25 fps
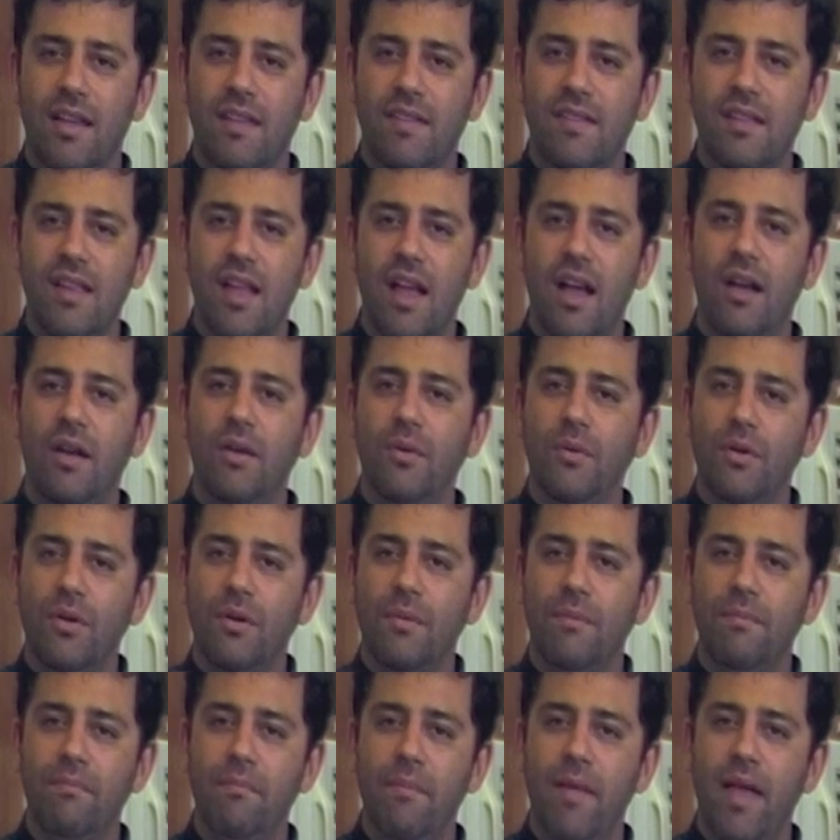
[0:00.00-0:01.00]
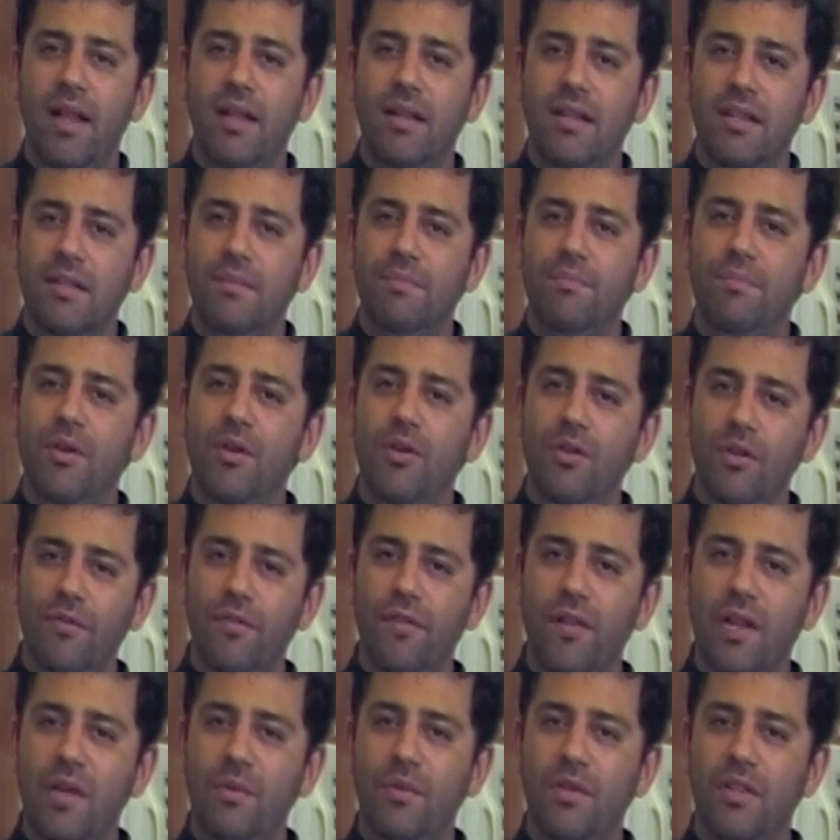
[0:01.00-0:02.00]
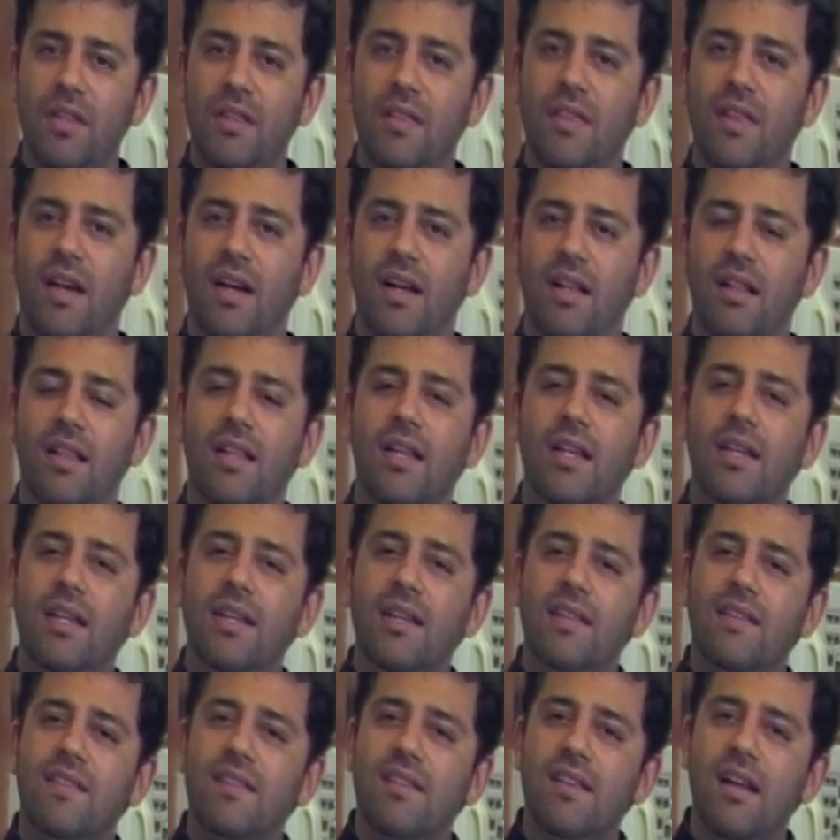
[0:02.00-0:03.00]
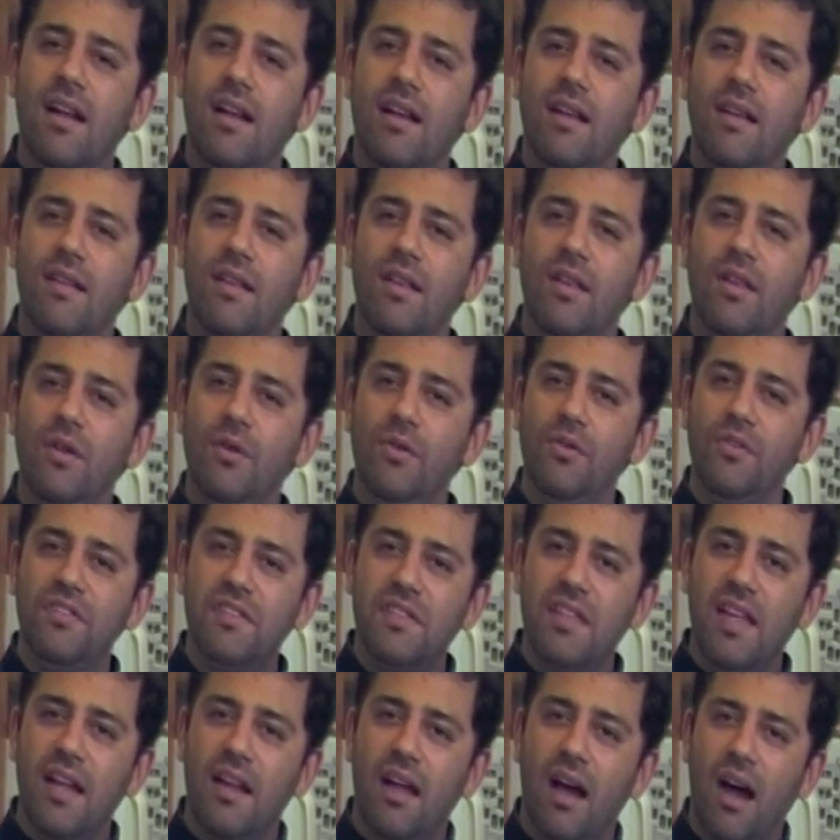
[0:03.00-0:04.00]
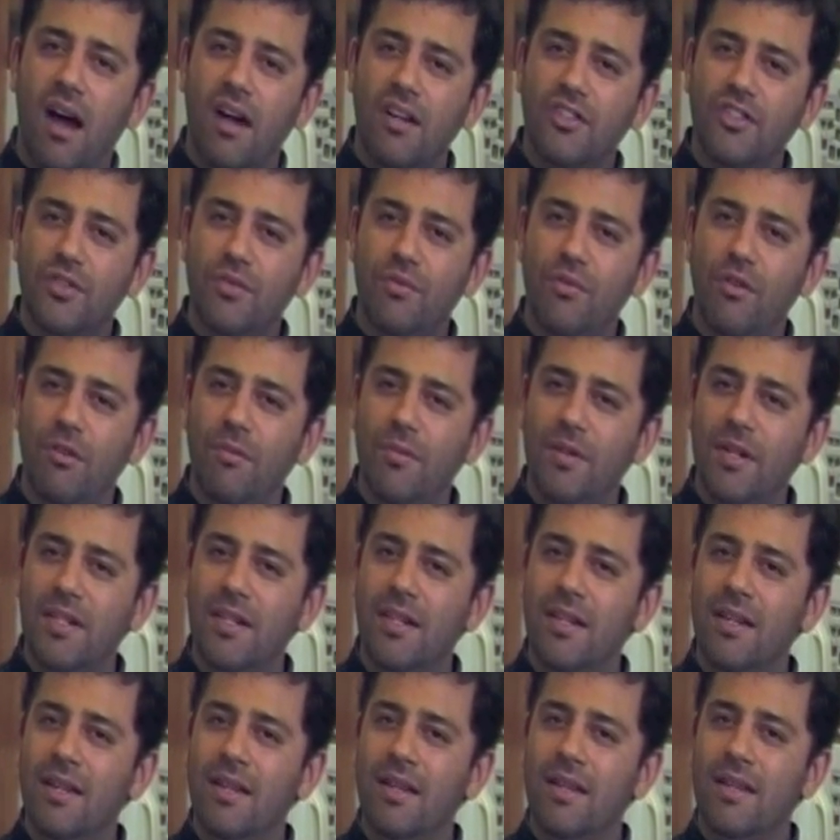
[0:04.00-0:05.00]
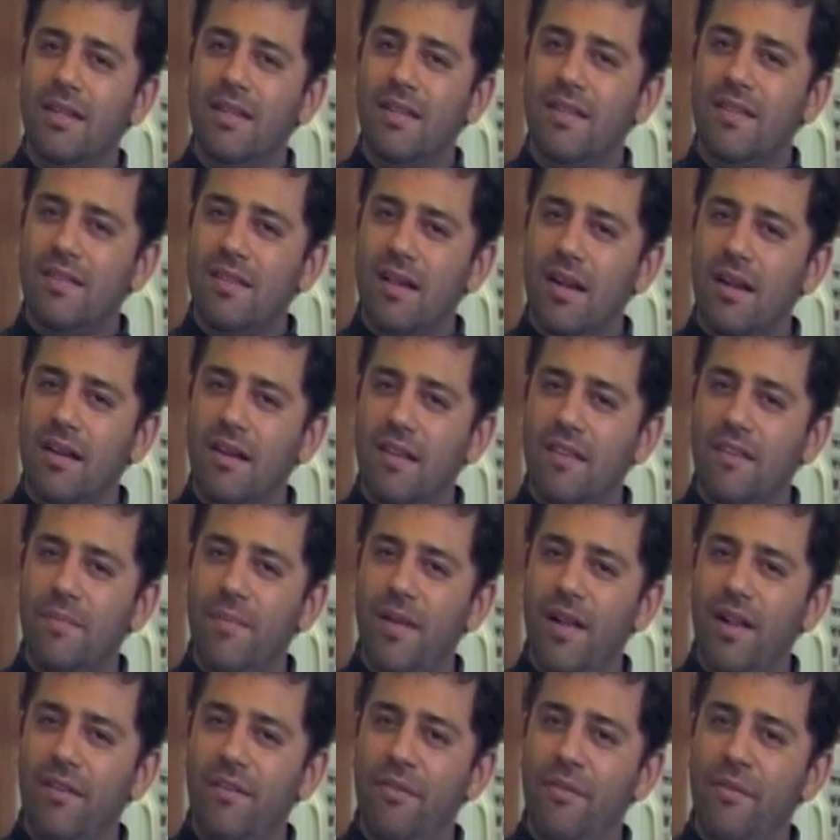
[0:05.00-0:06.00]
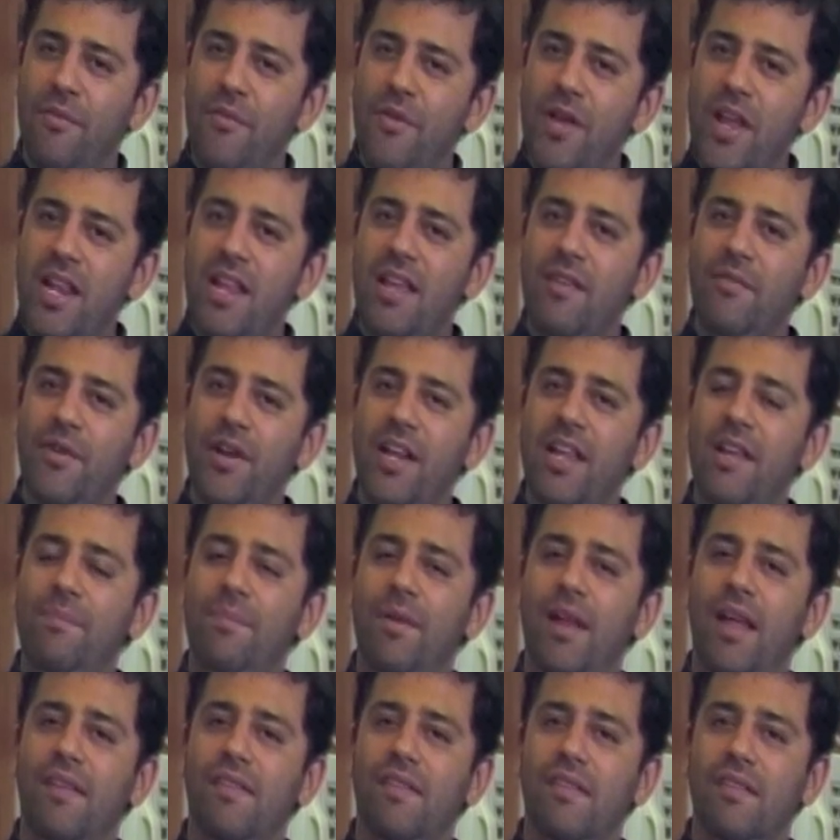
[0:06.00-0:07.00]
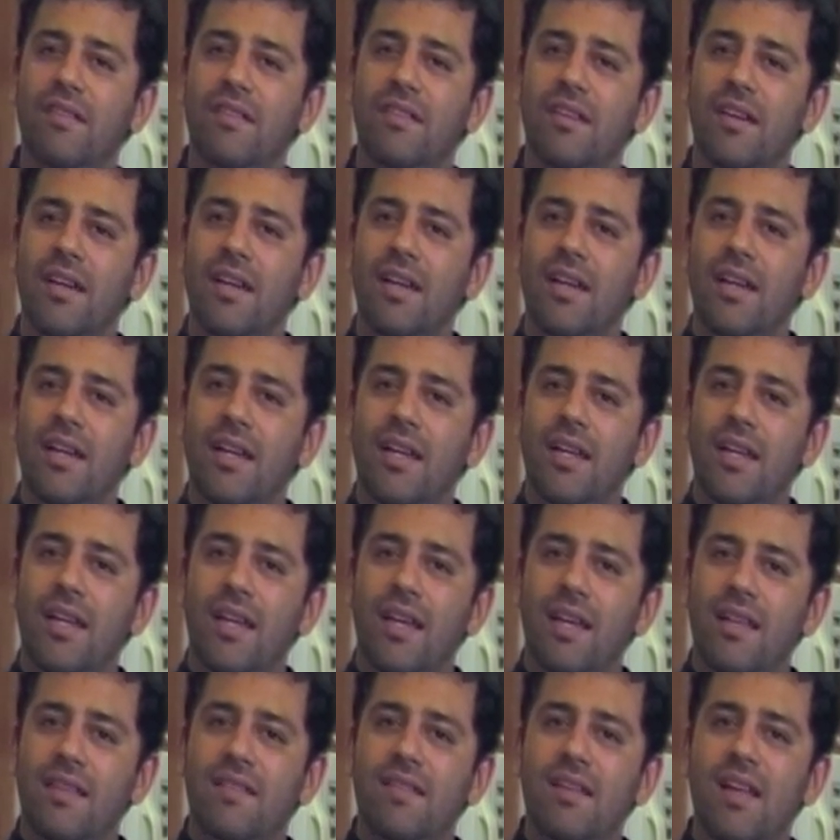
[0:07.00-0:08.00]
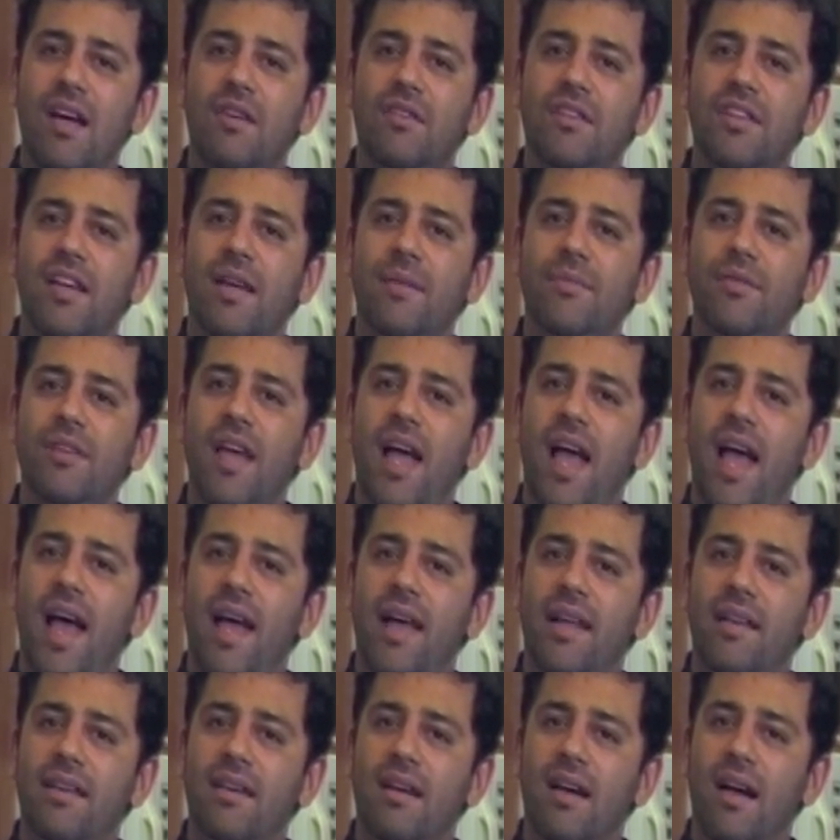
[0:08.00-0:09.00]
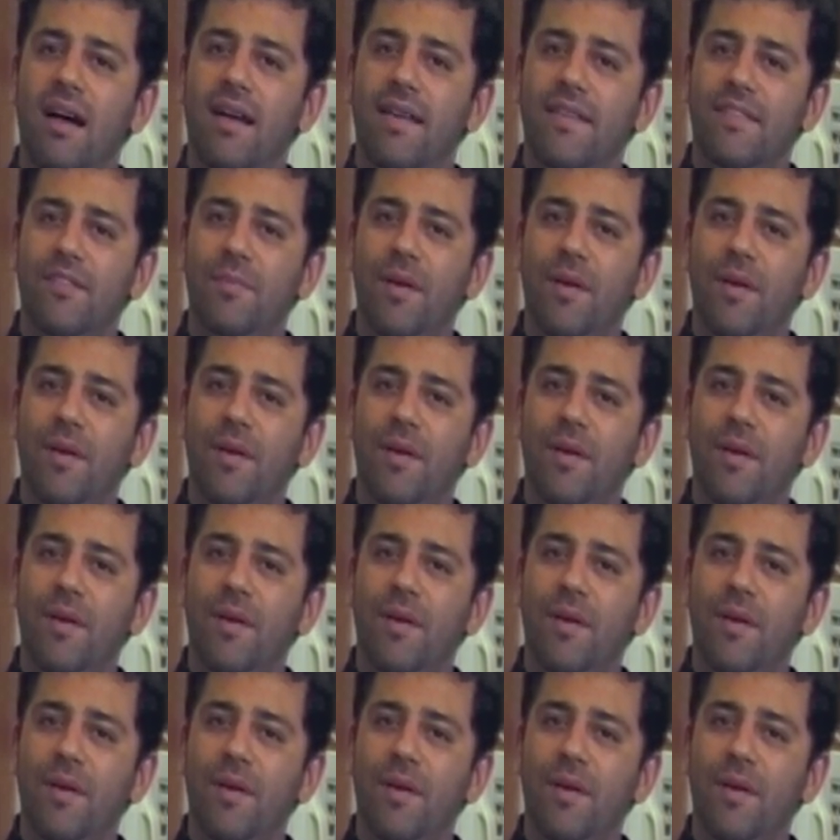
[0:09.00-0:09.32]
is now melded beautifully with the dal. It's starting to lose that harsh aroma. It's starting to smell really, really pleasant. It's now time to add our